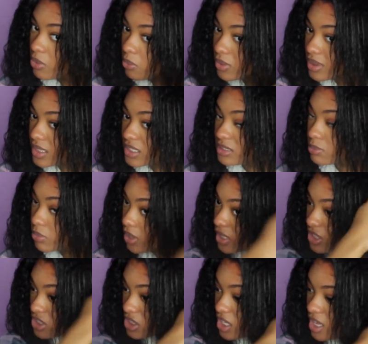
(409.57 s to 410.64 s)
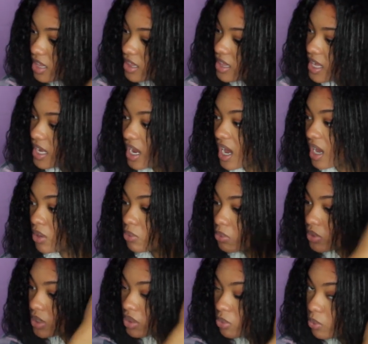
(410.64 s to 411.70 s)
with this brush than I
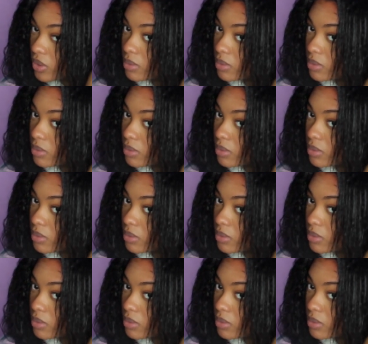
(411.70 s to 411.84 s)
would